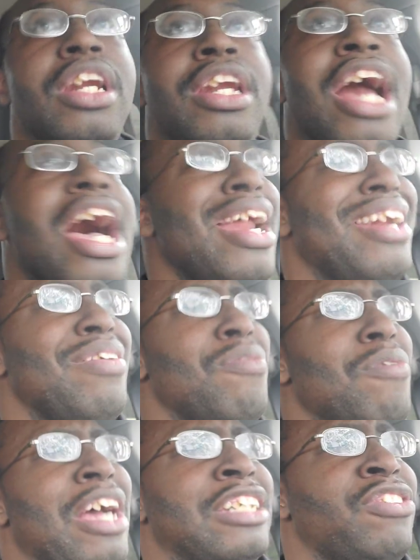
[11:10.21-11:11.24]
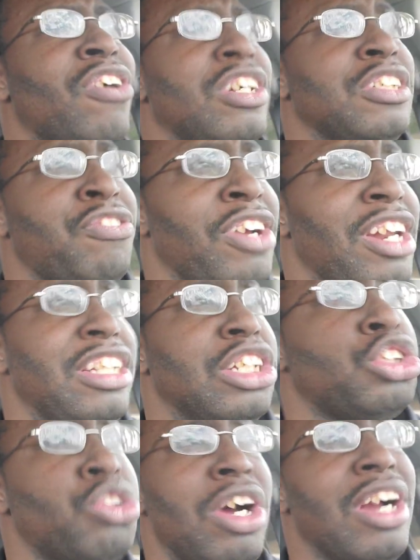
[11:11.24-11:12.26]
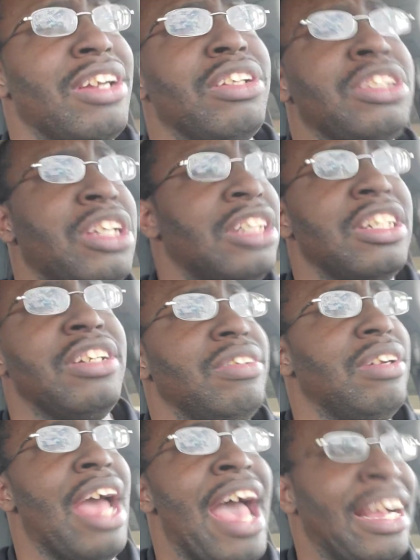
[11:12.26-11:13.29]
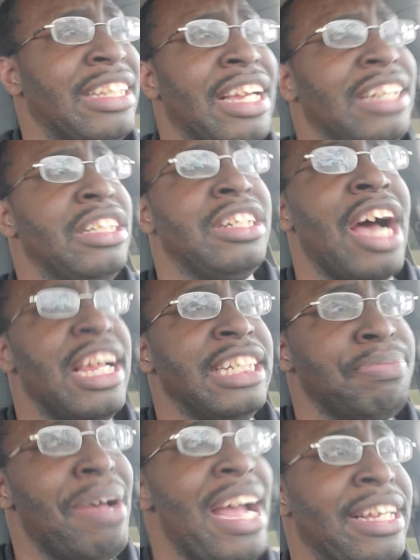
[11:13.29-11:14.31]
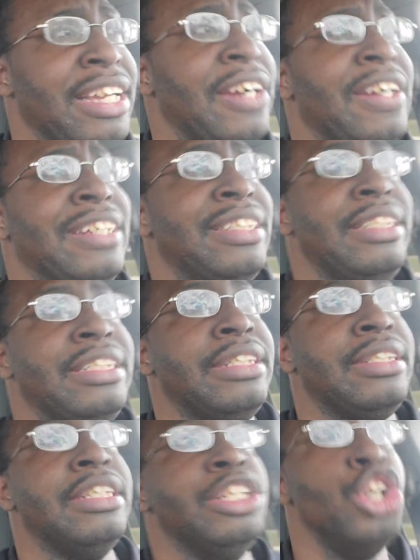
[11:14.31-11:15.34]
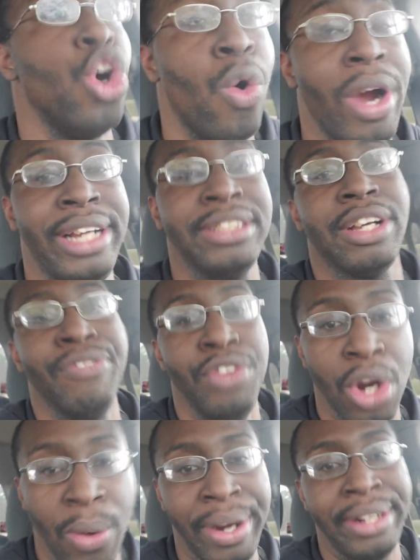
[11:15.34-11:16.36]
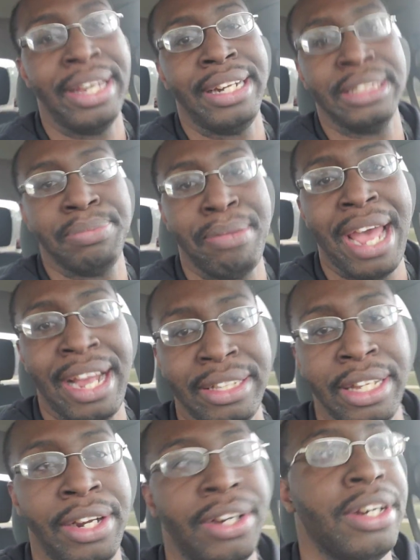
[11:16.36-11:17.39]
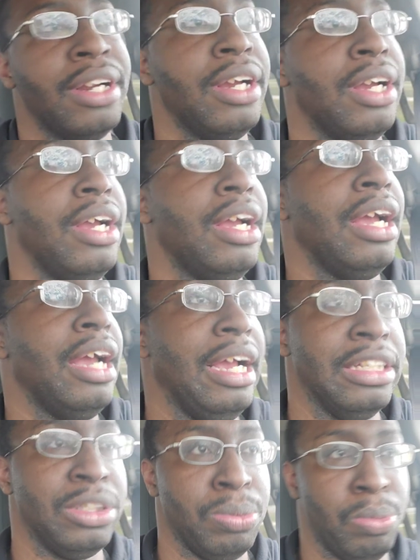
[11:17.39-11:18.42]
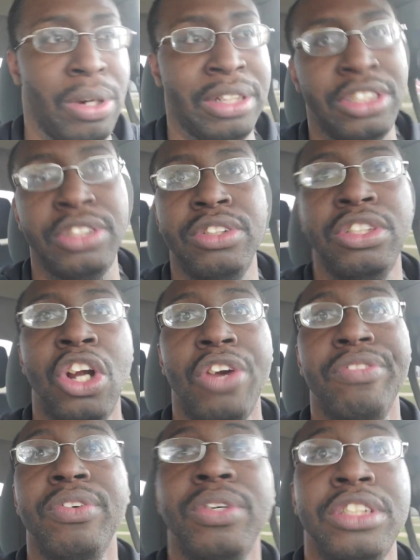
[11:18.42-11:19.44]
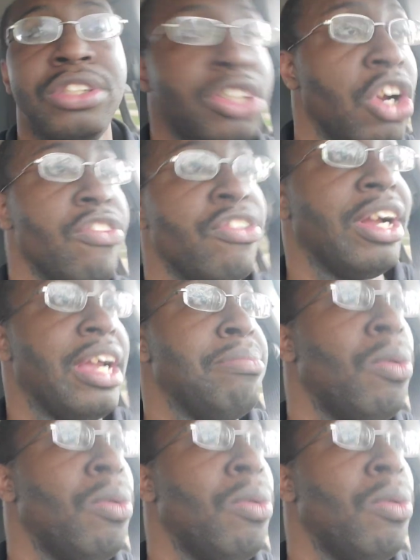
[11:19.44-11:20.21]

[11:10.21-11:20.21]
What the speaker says: Not as far as feeling the truck doesn't act like the dolly's back there. It's just the noise of knowing that it's back there is what's nerve-wracking.